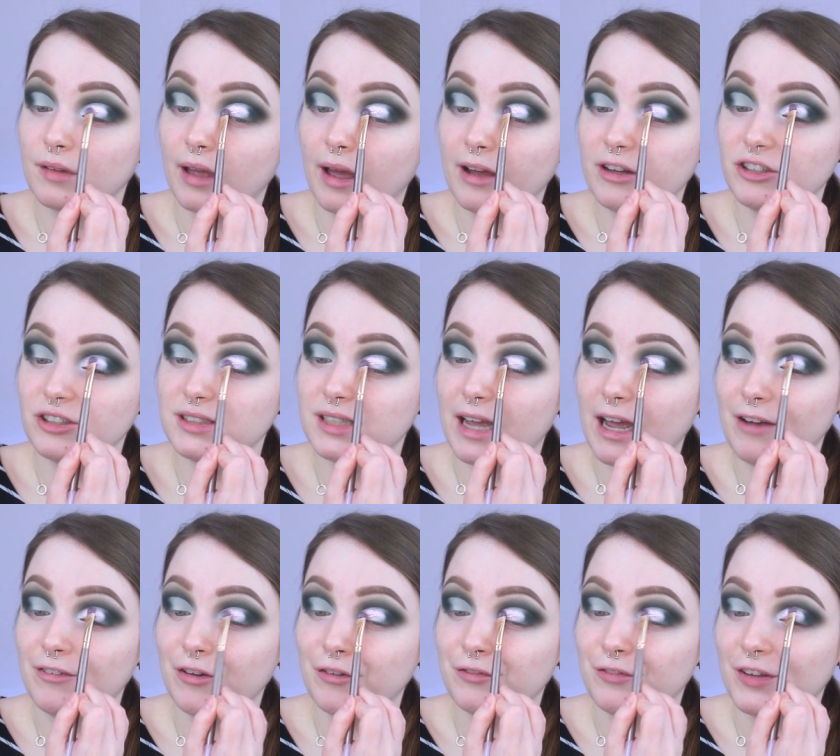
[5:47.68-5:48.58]
I just
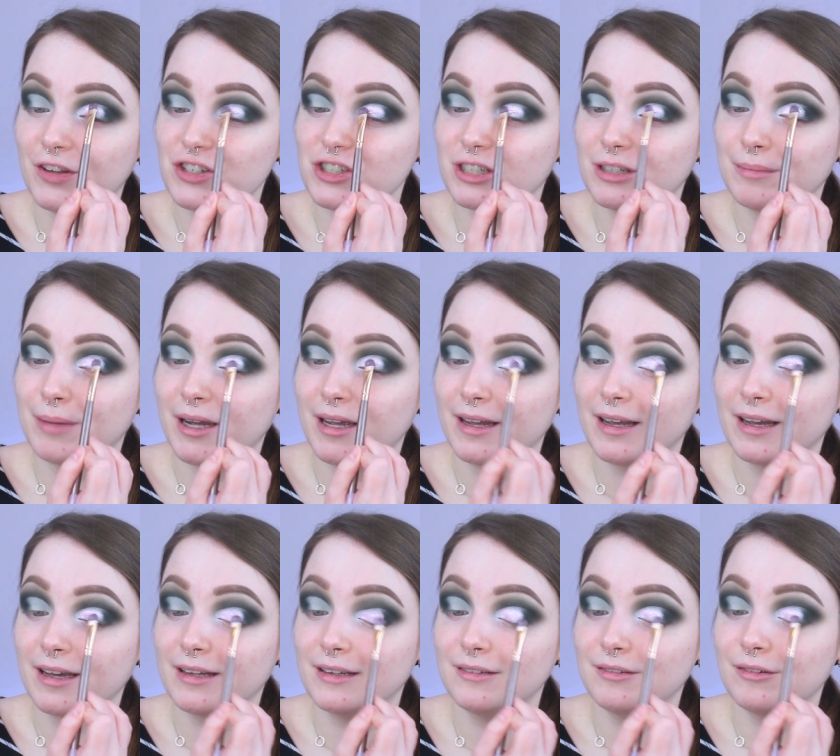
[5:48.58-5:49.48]
have a vision in my
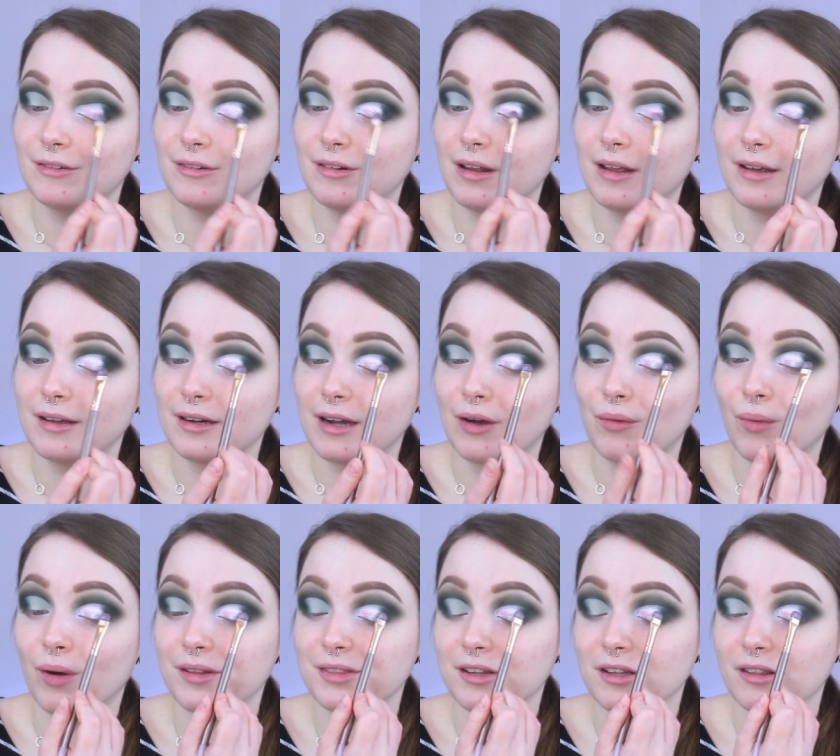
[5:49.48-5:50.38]
head and I
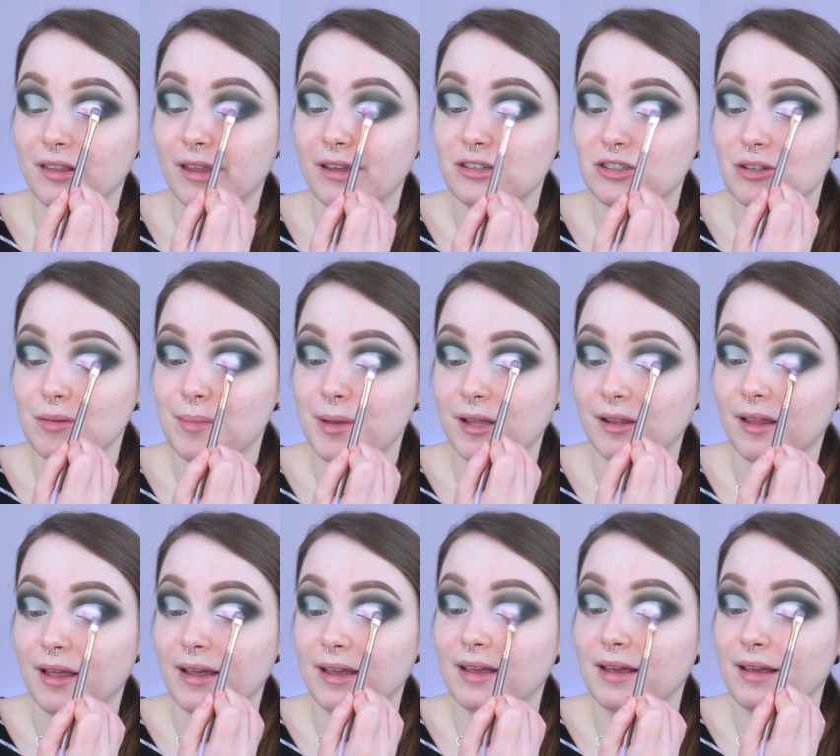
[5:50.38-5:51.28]
want the lid to be
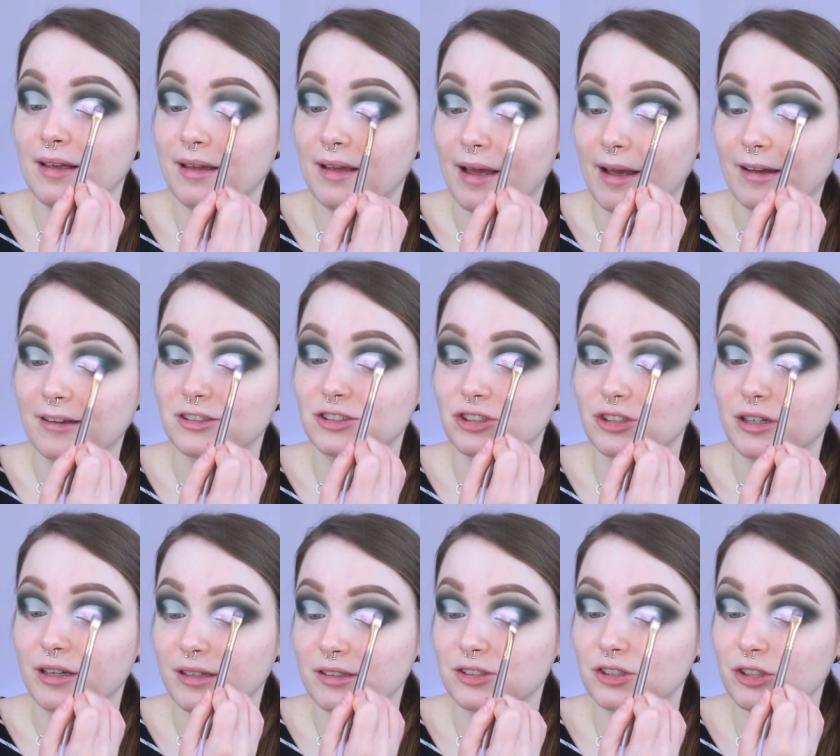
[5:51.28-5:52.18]
like extra
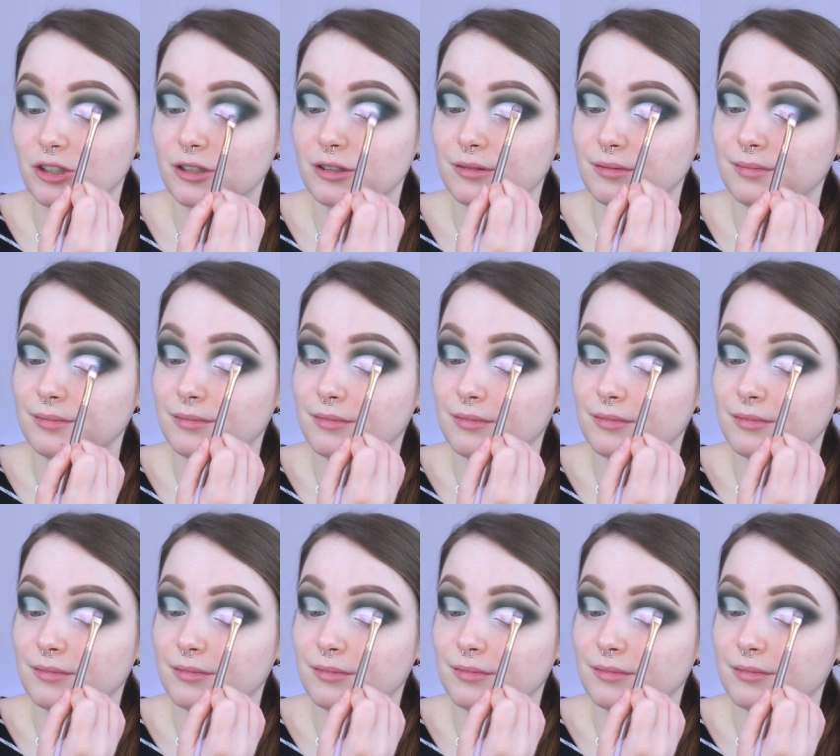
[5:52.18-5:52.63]
extra.